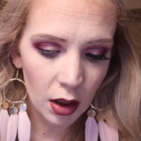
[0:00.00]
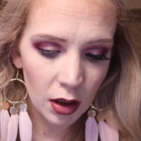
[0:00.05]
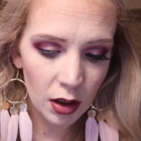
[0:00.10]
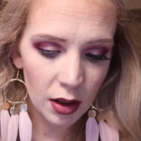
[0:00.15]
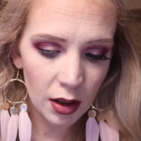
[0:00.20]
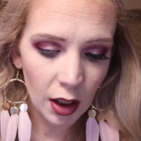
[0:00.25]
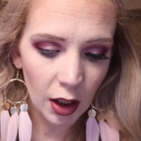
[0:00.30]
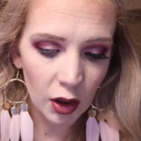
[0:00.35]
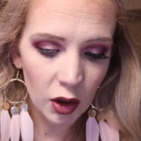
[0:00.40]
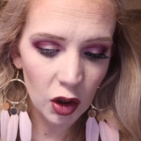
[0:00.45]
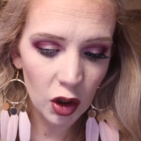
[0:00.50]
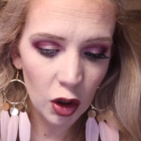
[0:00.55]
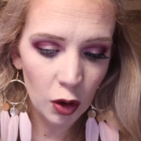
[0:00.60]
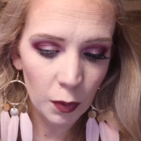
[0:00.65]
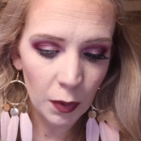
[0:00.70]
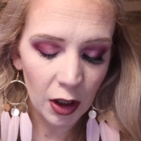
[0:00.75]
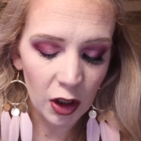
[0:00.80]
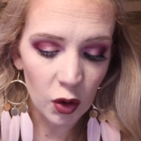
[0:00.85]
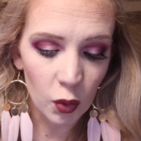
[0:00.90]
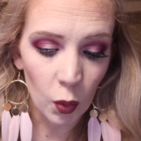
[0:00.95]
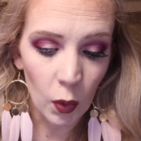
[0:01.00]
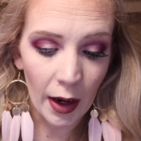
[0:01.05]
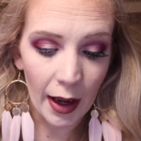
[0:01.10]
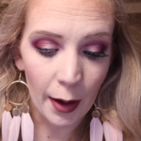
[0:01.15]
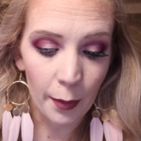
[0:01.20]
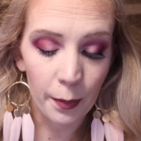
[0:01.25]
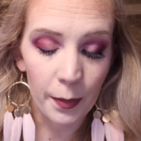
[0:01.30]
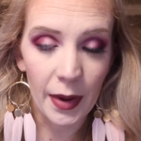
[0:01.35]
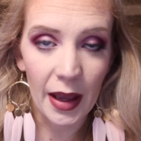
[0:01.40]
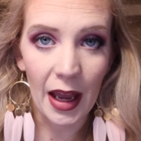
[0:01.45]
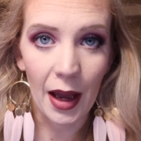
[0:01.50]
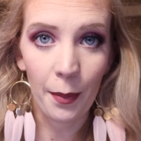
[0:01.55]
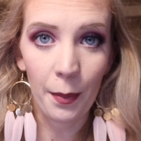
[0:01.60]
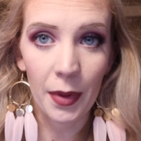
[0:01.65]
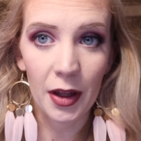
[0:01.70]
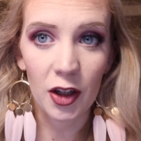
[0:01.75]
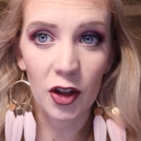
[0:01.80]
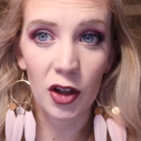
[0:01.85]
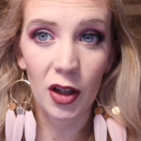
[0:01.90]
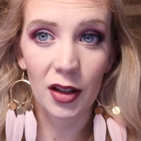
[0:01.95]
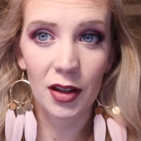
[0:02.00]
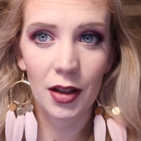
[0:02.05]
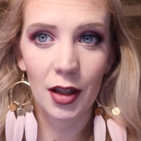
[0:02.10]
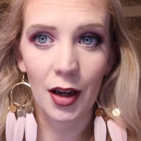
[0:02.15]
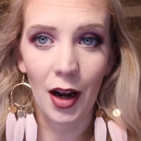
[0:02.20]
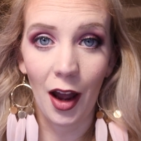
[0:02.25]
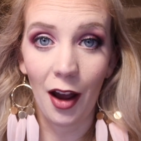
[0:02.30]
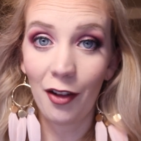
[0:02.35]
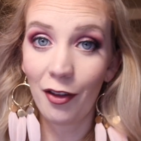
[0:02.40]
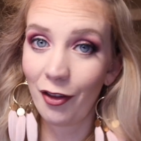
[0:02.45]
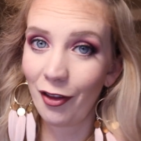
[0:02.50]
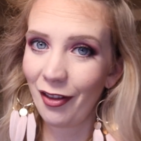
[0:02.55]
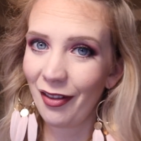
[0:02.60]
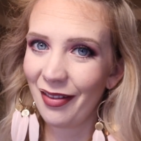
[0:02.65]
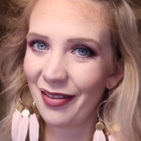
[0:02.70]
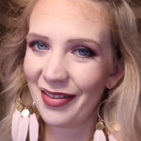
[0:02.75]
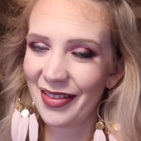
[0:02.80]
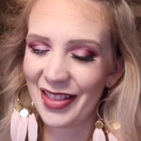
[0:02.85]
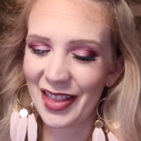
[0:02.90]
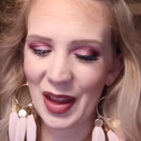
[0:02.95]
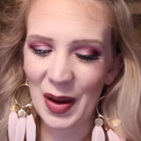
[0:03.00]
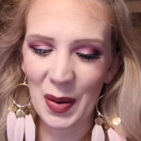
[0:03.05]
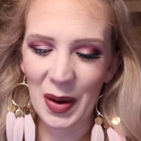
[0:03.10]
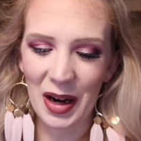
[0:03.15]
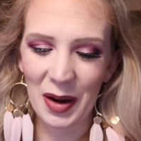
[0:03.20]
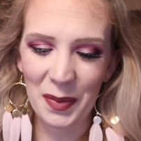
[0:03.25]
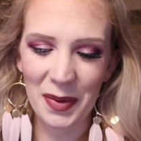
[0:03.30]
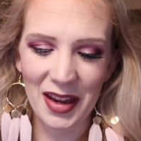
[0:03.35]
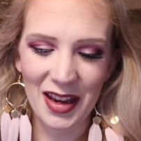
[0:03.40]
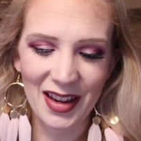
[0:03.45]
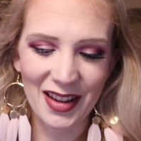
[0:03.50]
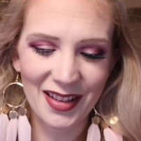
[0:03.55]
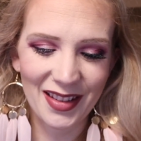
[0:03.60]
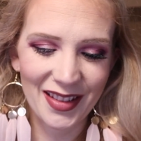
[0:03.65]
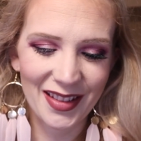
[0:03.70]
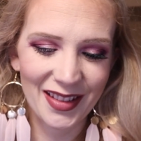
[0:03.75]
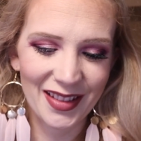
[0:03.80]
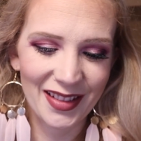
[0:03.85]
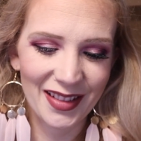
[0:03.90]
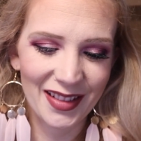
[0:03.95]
It's not too much wham bam, but just enough. Know what I mean?